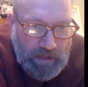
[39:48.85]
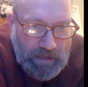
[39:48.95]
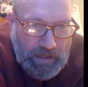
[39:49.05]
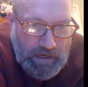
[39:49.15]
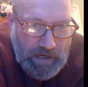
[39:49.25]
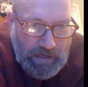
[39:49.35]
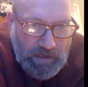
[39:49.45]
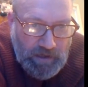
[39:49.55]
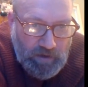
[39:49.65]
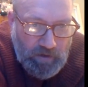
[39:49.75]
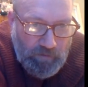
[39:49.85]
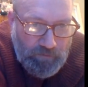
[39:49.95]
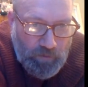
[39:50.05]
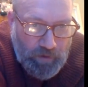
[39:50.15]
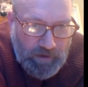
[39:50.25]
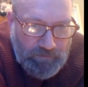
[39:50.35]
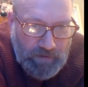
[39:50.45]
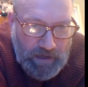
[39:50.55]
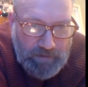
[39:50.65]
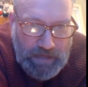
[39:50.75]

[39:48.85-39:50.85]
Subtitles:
And in 1945,